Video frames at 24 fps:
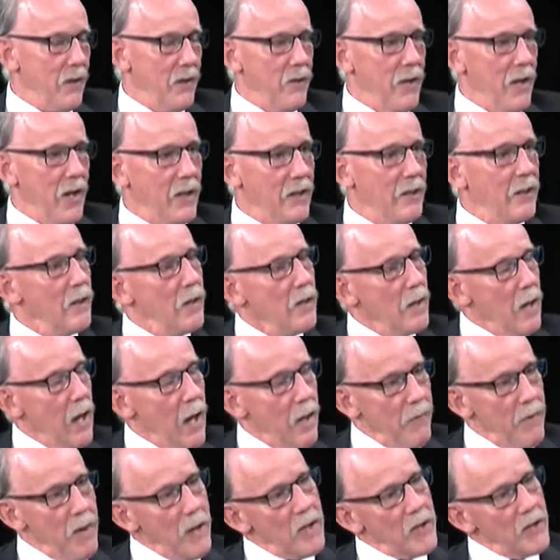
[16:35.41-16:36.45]
and then
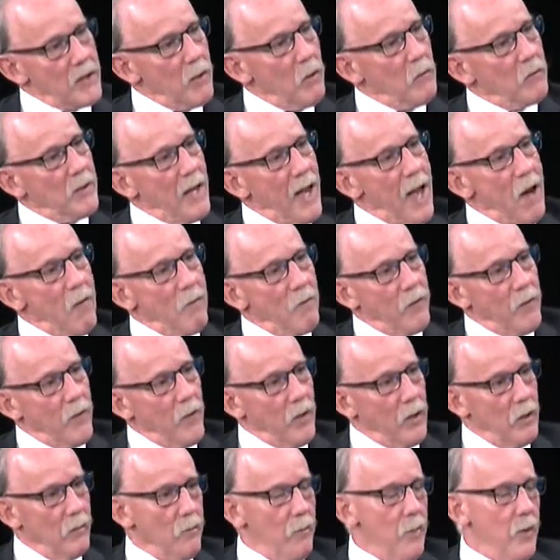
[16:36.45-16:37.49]
it slowed down
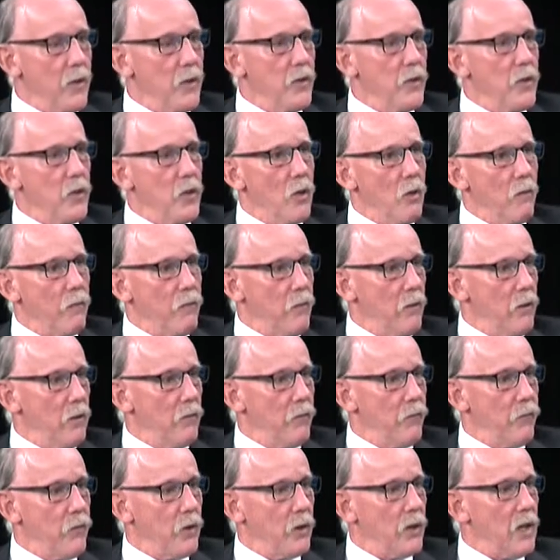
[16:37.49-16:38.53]
for
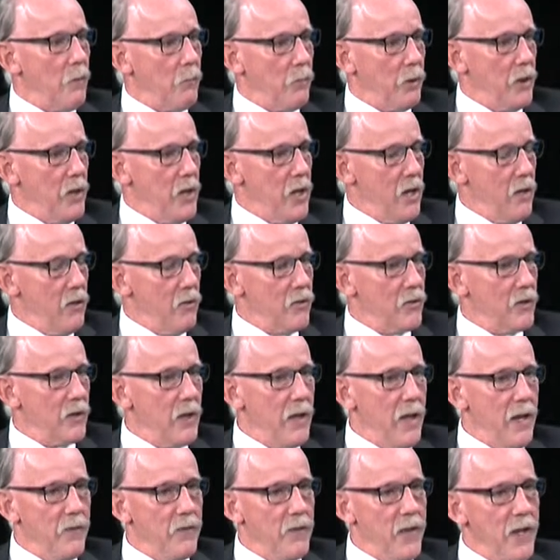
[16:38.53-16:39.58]
a couple of years,
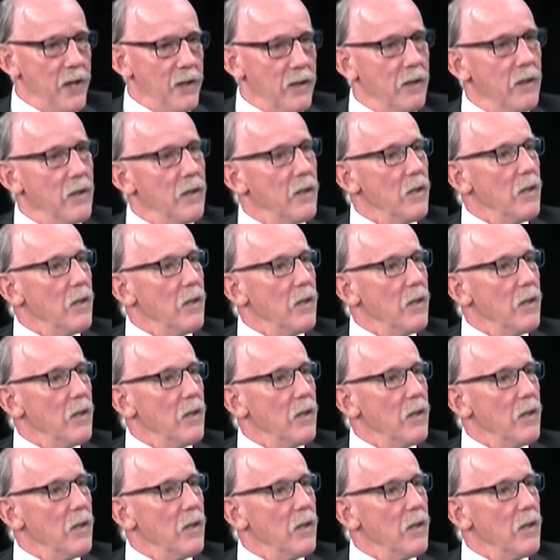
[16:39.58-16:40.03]
and then